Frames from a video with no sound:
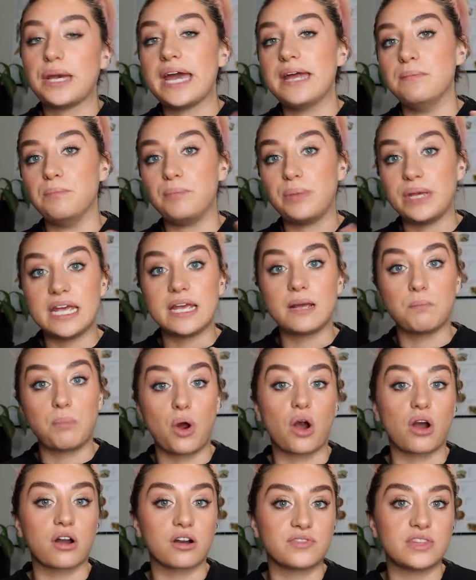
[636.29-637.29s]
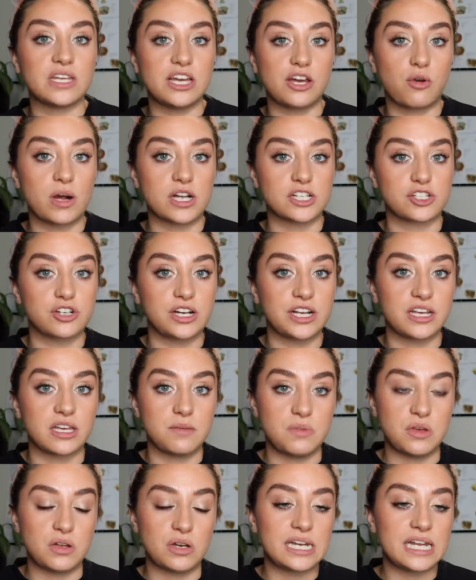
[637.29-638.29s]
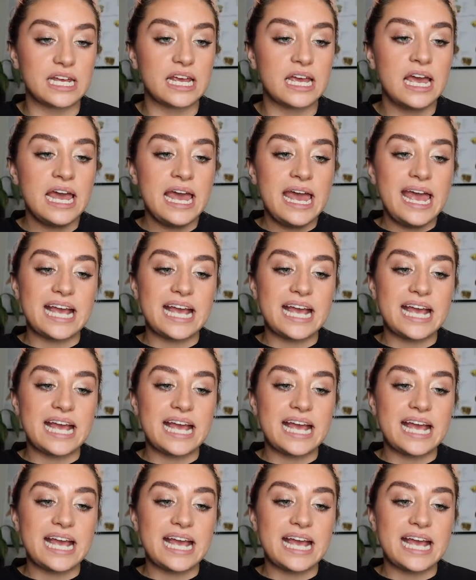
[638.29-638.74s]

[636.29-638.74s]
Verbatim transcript: and being part of the equestrian community